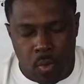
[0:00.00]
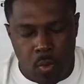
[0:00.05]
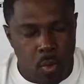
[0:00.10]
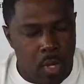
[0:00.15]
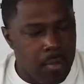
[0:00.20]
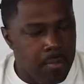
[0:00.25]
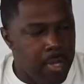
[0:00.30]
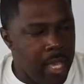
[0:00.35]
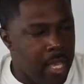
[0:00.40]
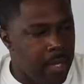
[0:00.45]

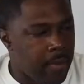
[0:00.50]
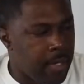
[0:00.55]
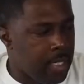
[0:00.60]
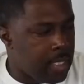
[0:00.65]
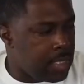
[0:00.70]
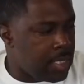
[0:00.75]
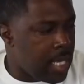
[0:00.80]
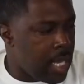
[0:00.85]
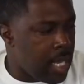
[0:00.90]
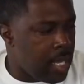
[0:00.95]
One battery at
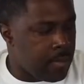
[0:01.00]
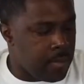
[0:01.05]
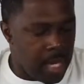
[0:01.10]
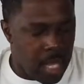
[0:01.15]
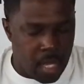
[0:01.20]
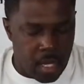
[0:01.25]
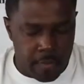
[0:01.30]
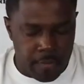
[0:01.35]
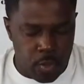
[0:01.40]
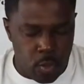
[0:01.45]
a time.
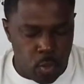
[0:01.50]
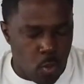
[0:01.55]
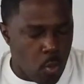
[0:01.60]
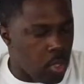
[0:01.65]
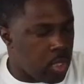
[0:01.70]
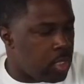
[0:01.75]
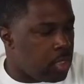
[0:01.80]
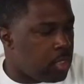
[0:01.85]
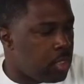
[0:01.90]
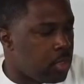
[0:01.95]
Now, if you
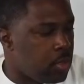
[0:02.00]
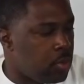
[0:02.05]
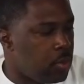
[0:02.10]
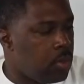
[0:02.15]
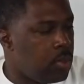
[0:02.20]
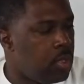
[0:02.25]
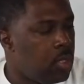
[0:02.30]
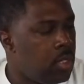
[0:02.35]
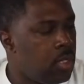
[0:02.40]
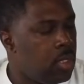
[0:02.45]
want
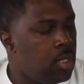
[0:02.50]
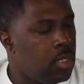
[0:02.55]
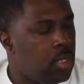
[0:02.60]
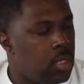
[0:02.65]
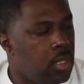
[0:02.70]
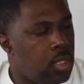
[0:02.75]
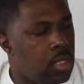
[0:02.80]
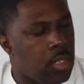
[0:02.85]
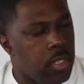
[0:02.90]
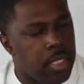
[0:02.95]
to
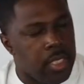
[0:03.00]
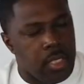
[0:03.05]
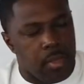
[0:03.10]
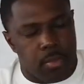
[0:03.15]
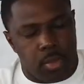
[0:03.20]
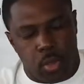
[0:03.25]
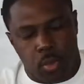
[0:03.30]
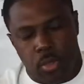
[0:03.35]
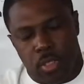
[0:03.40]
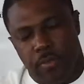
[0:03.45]
you end
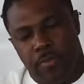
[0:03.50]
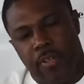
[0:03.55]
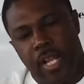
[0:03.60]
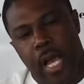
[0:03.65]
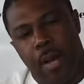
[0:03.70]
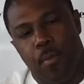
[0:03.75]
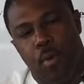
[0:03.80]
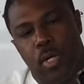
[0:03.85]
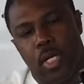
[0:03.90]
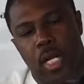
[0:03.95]
up doing the
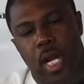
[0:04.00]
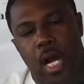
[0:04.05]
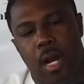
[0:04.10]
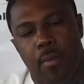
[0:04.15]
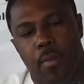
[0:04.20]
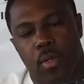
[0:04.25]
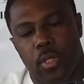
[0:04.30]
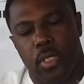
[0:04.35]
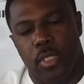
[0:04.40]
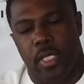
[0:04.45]
Fly More
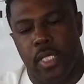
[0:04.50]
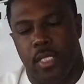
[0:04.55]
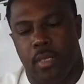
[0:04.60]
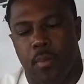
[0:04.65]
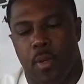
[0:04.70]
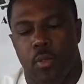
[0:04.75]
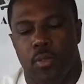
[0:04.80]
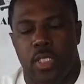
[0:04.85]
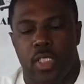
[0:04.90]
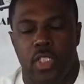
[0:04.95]
combo and you get the
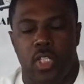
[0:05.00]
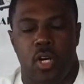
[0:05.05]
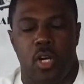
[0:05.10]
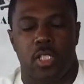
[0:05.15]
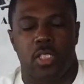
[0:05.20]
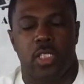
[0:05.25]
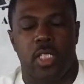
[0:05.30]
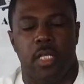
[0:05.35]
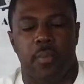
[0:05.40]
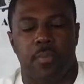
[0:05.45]

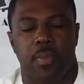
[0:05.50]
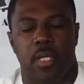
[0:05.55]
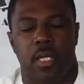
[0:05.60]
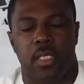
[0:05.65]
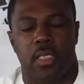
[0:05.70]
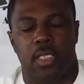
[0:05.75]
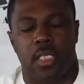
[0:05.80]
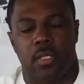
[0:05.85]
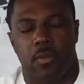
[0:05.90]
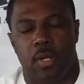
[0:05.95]
multi-charger, it
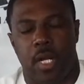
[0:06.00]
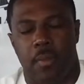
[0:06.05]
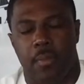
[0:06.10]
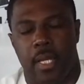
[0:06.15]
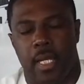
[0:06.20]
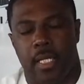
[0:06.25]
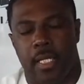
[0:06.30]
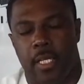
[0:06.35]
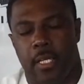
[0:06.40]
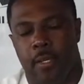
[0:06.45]
plugs in right
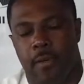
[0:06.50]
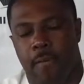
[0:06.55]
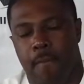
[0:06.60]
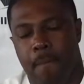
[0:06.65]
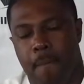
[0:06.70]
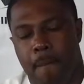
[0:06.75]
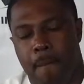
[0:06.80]
back here.